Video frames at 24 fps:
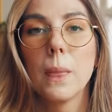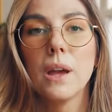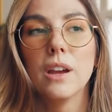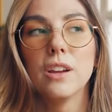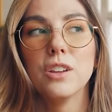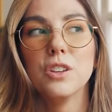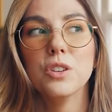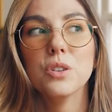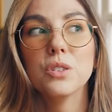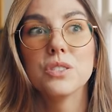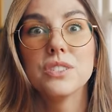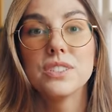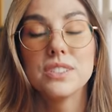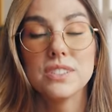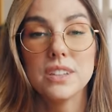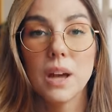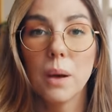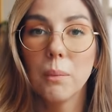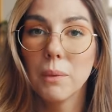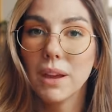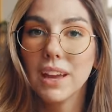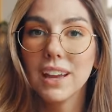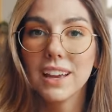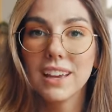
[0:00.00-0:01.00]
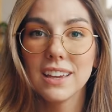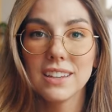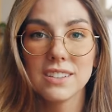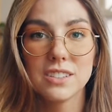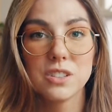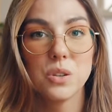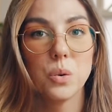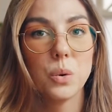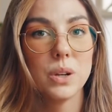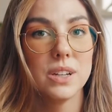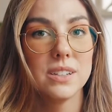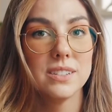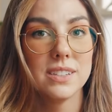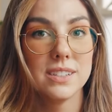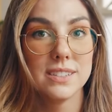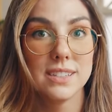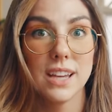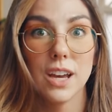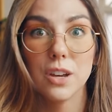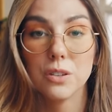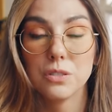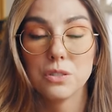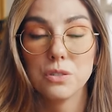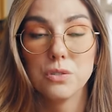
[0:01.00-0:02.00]
your stomach is going to
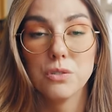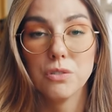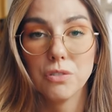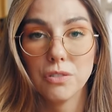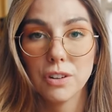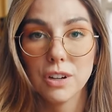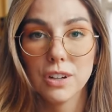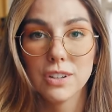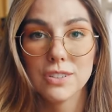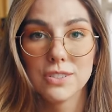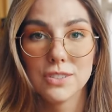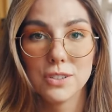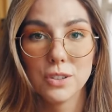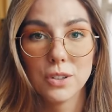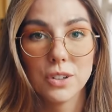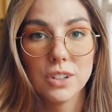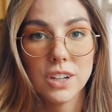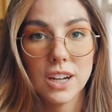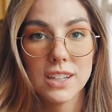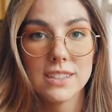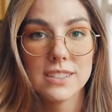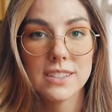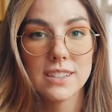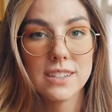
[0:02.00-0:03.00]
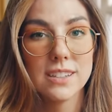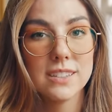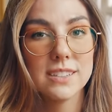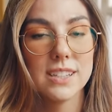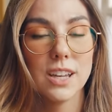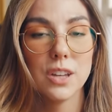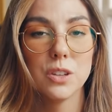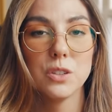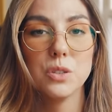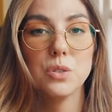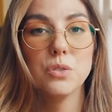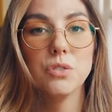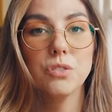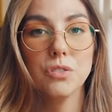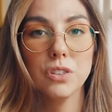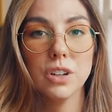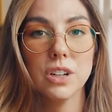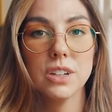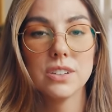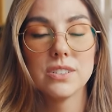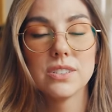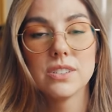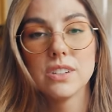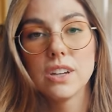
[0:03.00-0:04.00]
tell you first. Your gut's gonna tell you
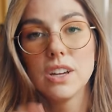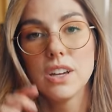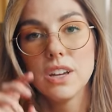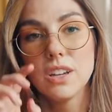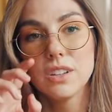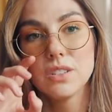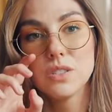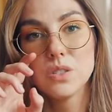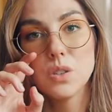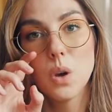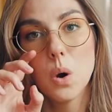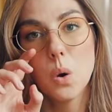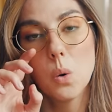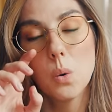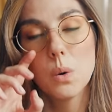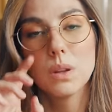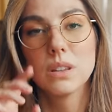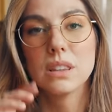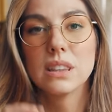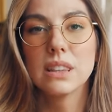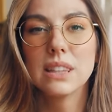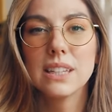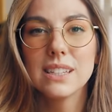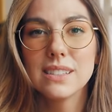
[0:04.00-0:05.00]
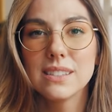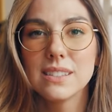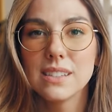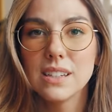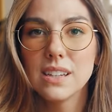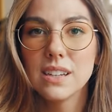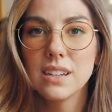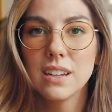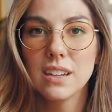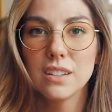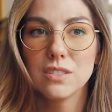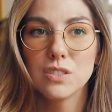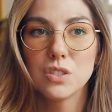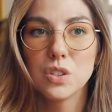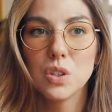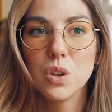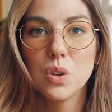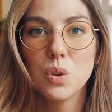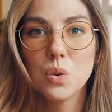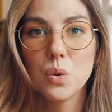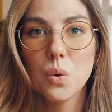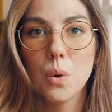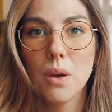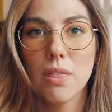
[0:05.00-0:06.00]
first. So listen
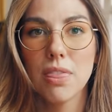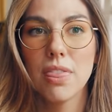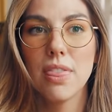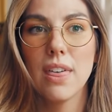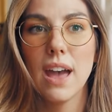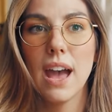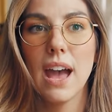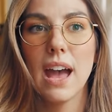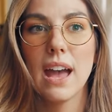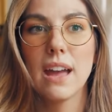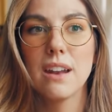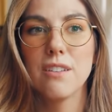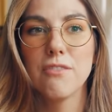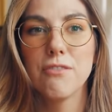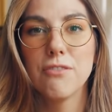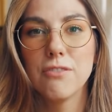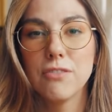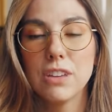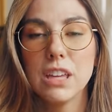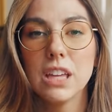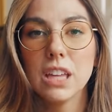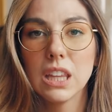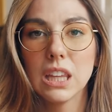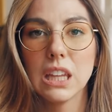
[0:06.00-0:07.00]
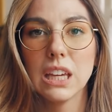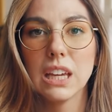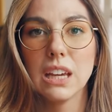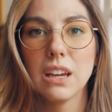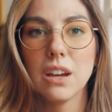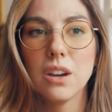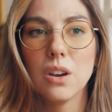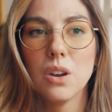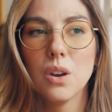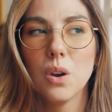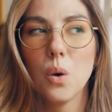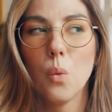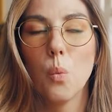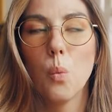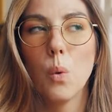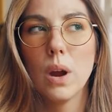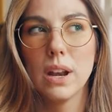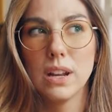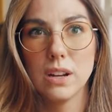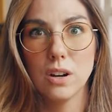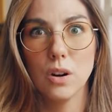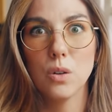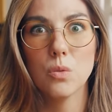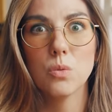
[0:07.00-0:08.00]
to that feeling
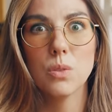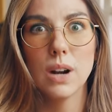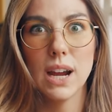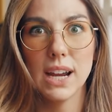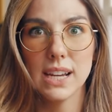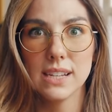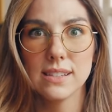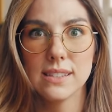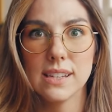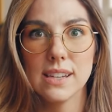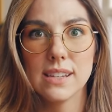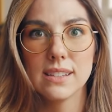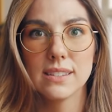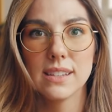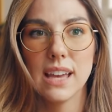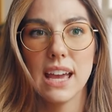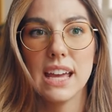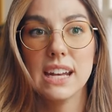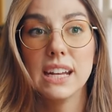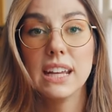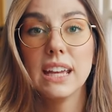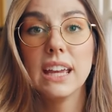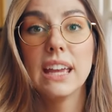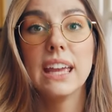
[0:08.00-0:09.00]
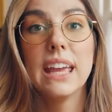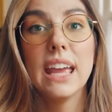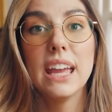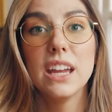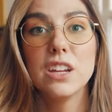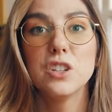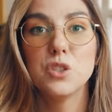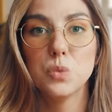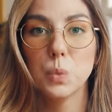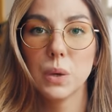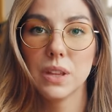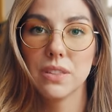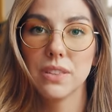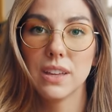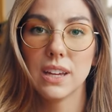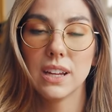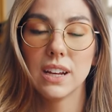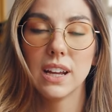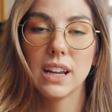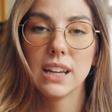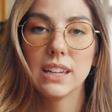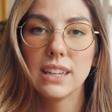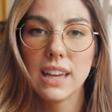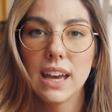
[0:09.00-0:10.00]
when it arises and engage with it.
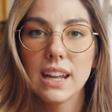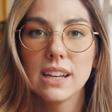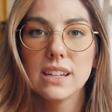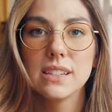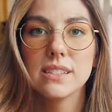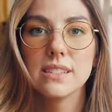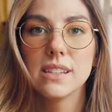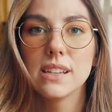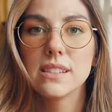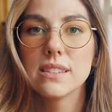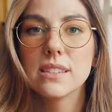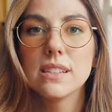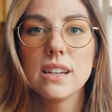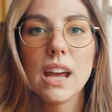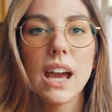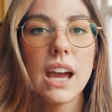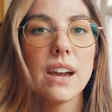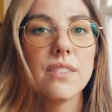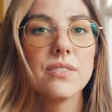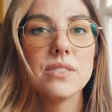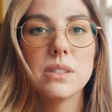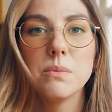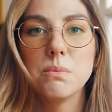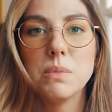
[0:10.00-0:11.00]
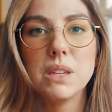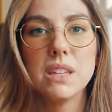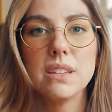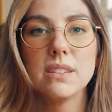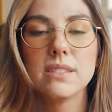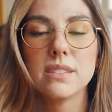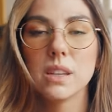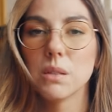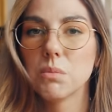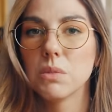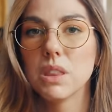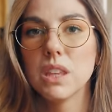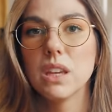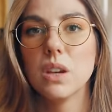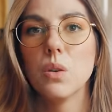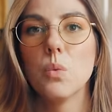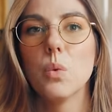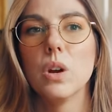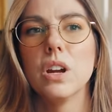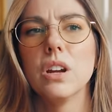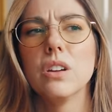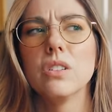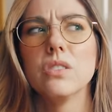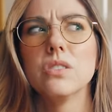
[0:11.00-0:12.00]
Again, it doesn't have to be something
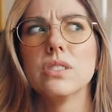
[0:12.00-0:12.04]
where you're